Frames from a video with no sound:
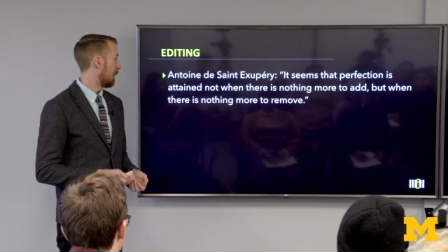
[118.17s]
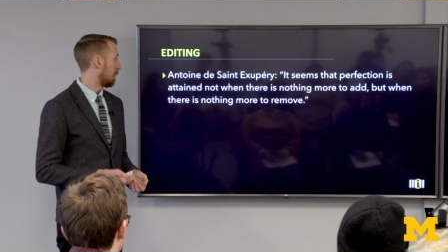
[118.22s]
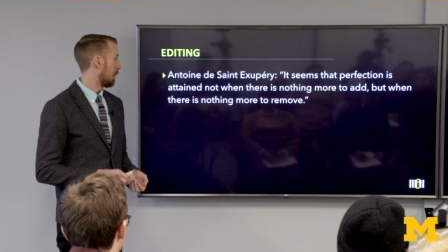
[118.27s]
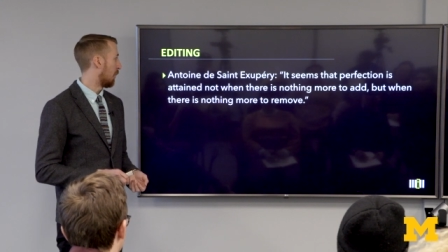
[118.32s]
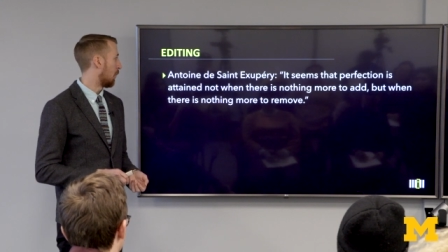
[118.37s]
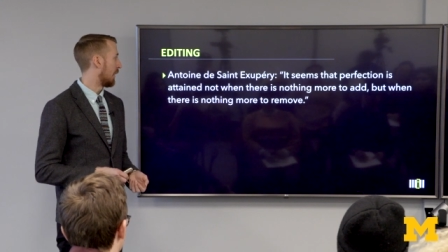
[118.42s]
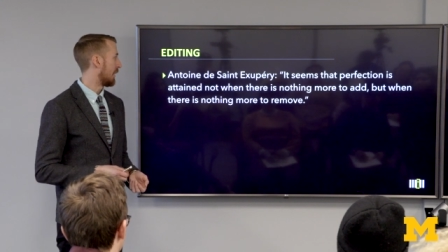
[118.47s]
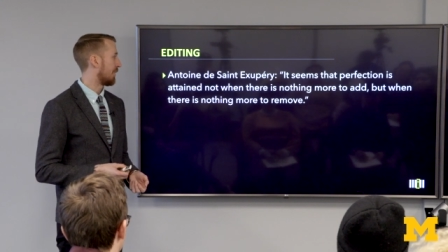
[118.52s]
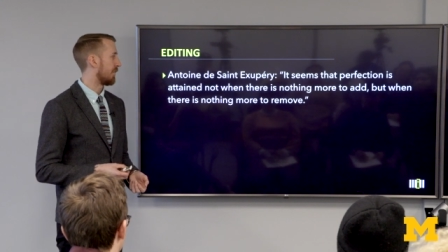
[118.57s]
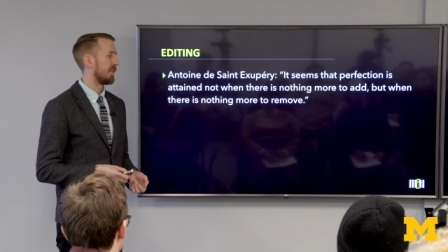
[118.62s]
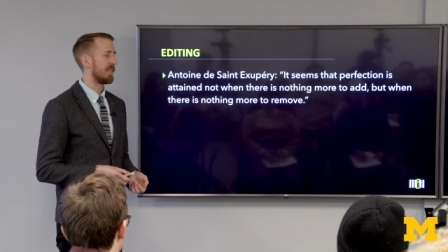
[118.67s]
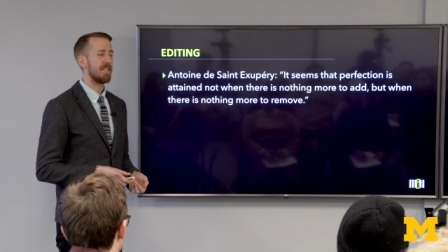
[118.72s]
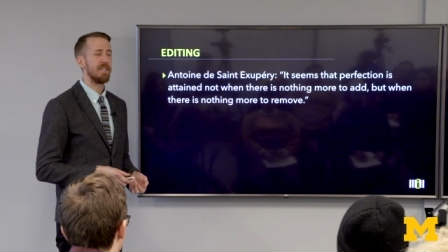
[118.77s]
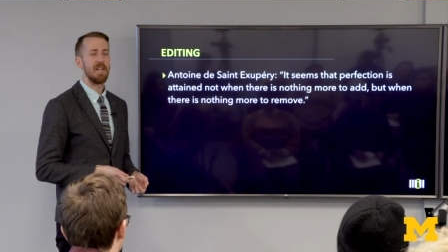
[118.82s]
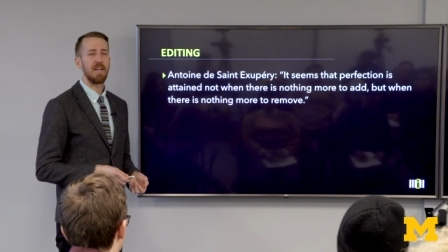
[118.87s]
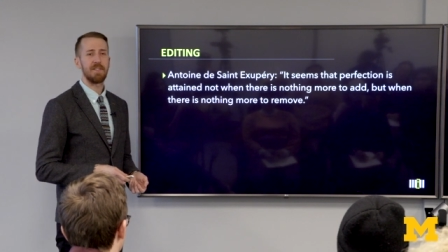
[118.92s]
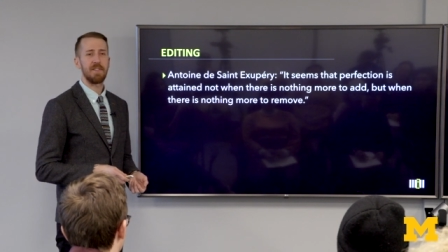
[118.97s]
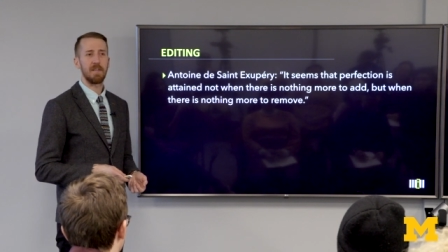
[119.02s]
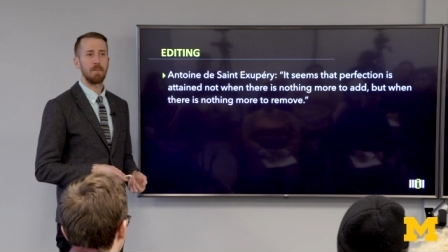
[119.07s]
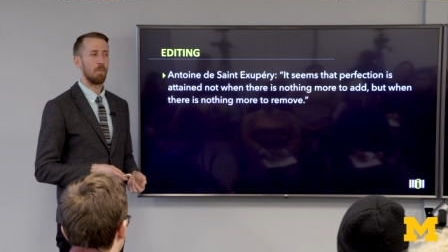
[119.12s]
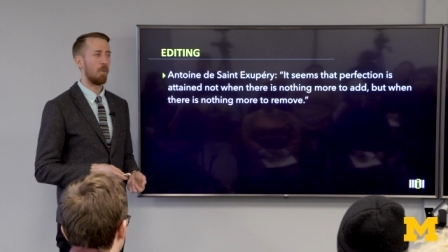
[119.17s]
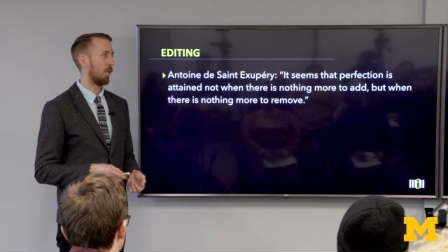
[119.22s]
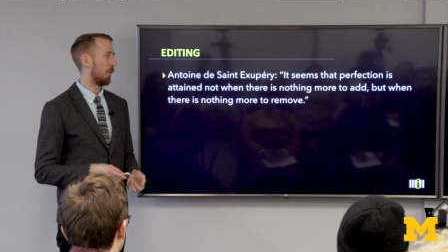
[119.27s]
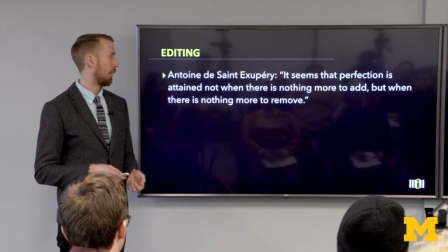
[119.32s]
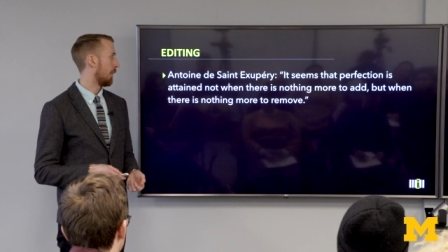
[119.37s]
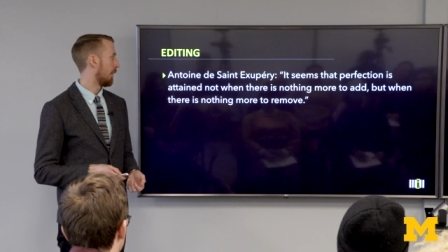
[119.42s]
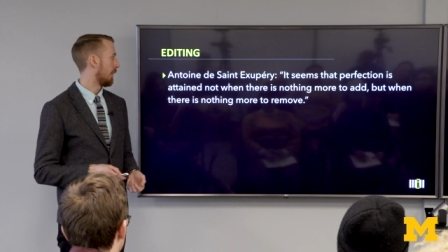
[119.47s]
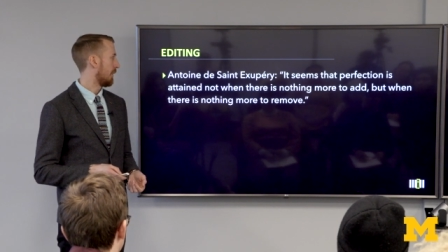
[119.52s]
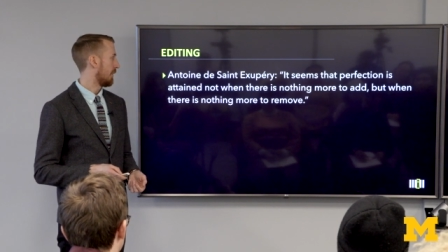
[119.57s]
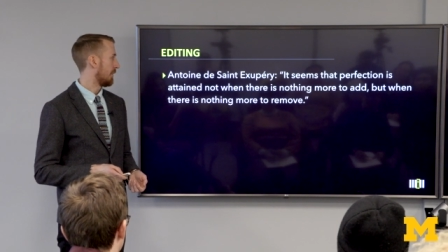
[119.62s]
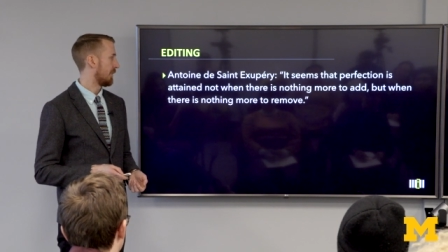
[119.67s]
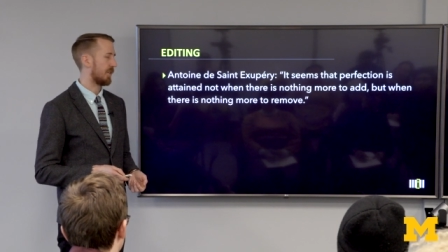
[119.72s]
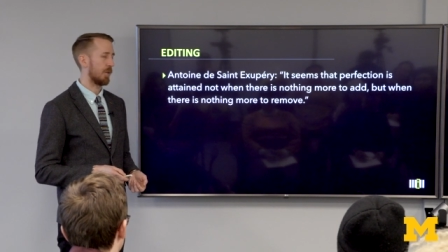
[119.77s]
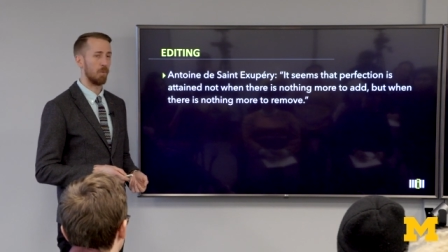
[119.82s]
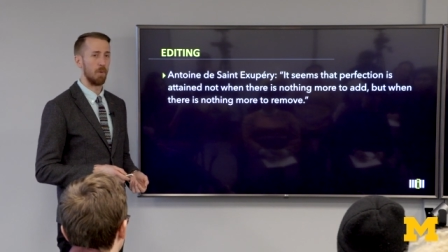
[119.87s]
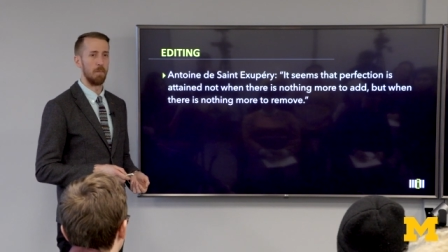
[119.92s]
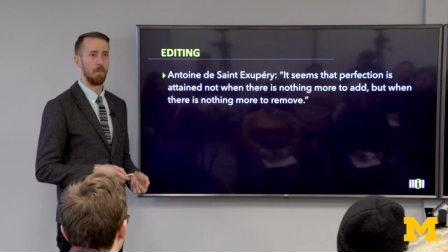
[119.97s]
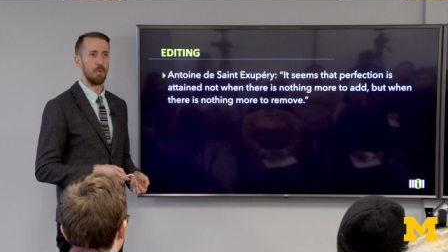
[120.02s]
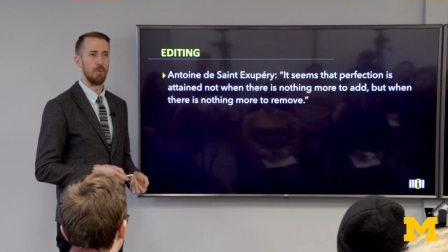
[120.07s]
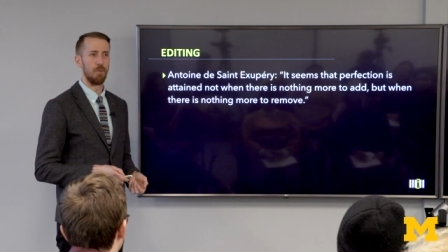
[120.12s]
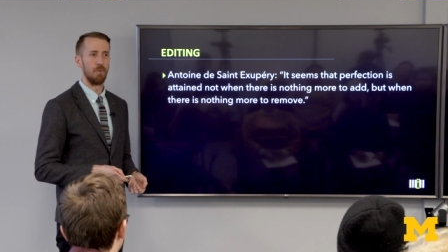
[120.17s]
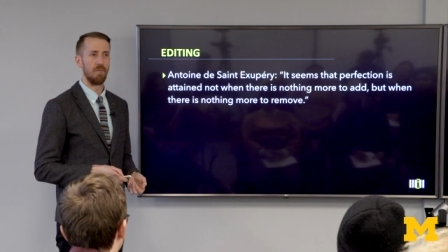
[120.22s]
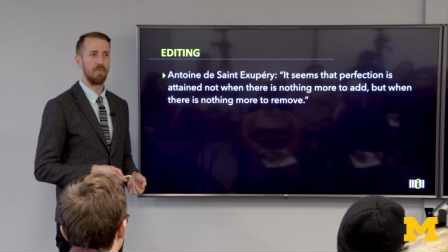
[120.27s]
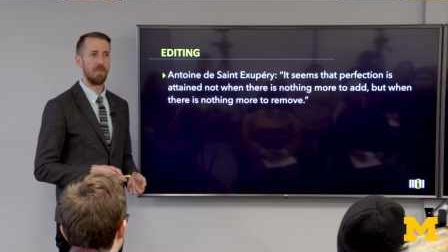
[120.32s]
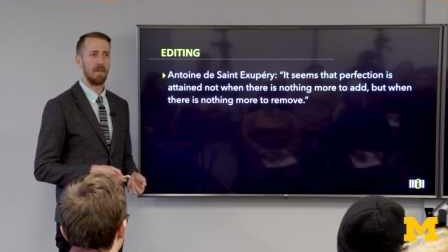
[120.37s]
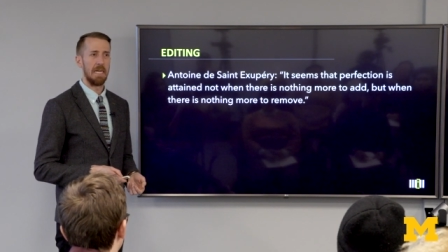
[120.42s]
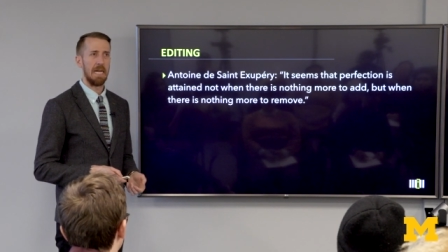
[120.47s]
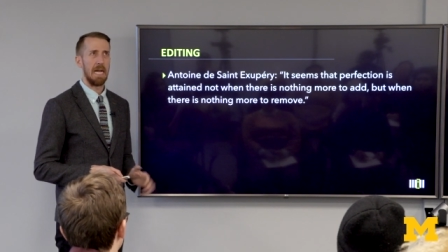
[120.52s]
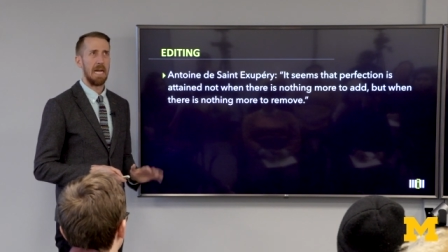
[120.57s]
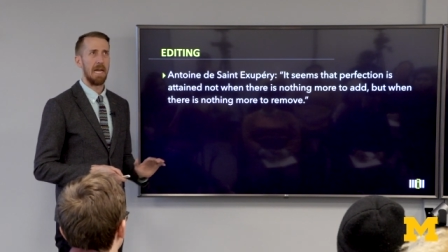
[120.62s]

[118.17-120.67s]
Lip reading: but when there is nothing more to remove."